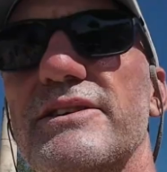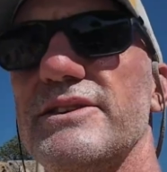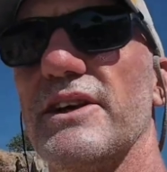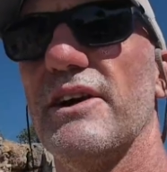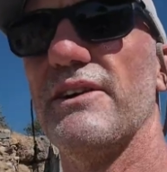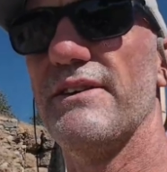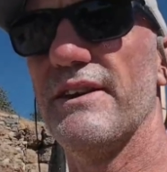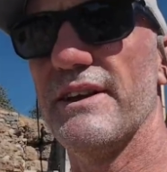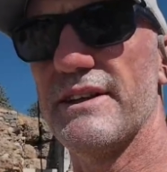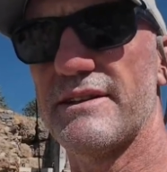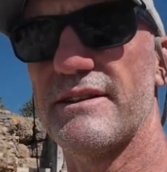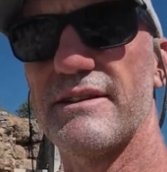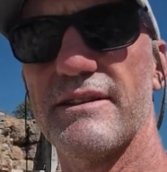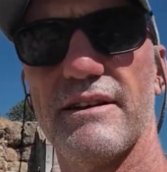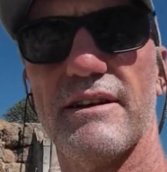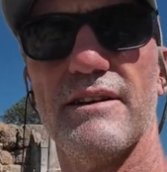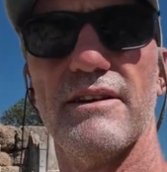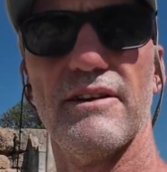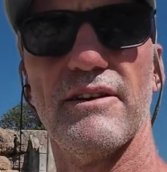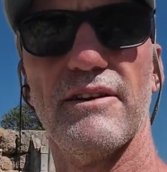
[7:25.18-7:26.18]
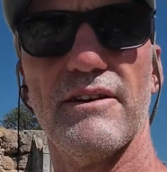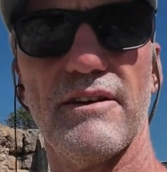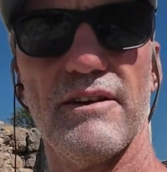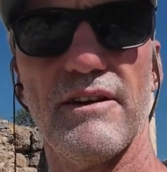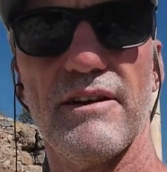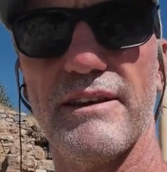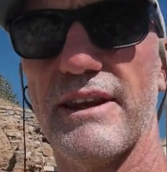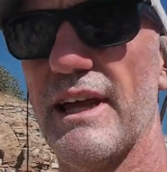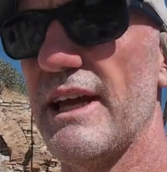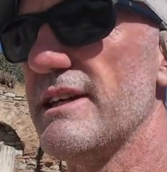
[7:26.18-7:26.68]
So
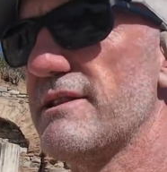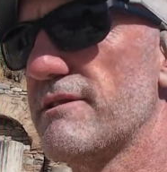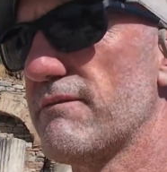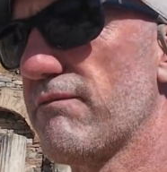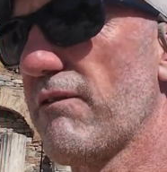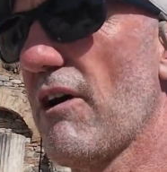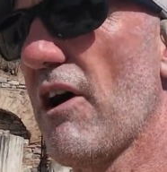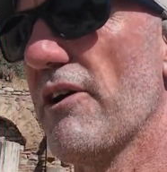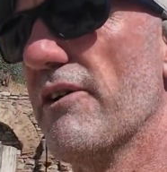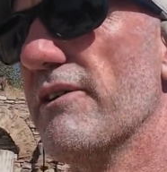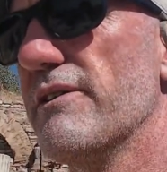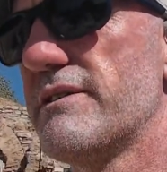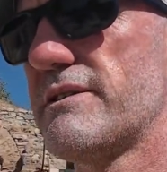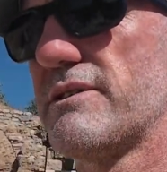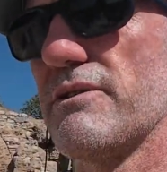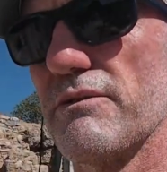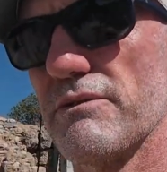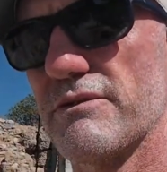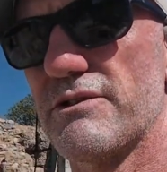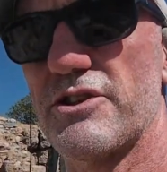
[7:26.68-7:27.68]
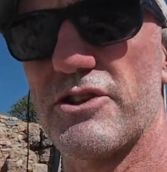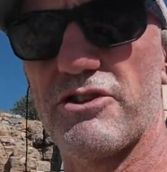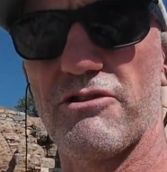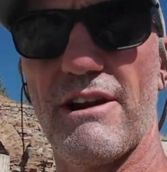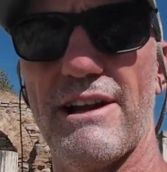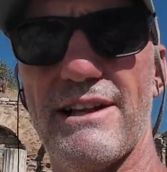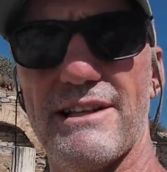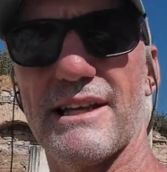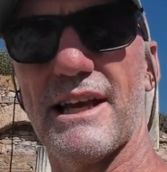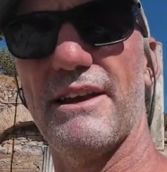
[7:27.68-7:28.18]
these roads or
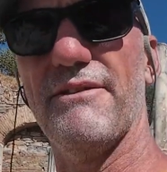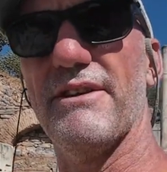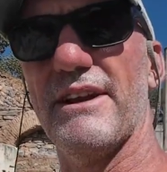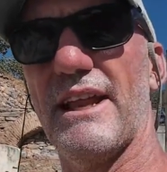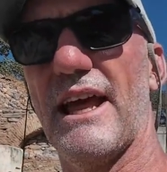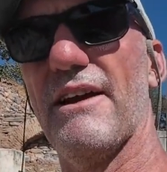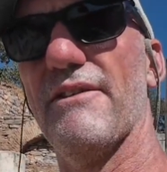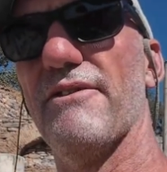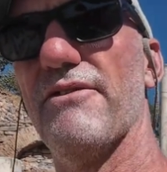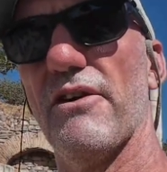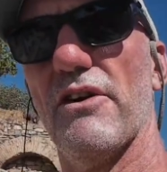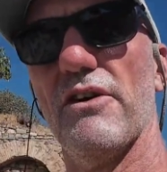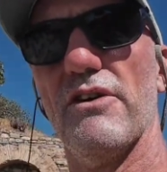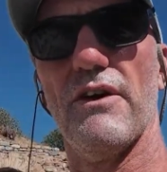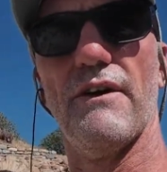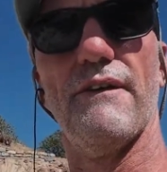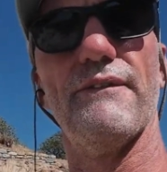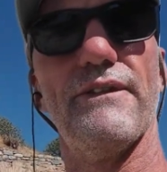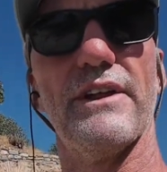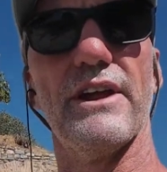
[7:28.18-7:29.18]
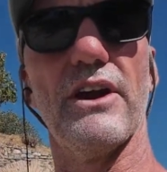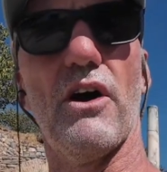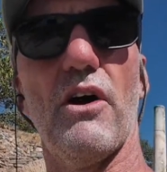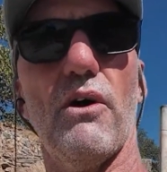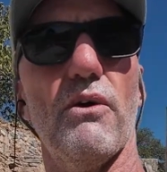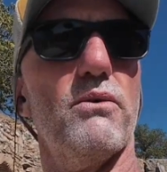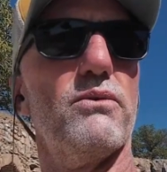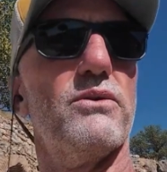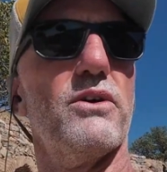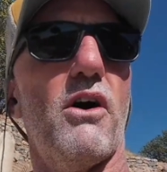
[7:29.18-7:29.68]
streets even have the
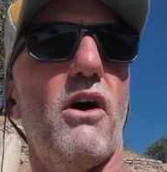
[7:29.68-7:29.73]
old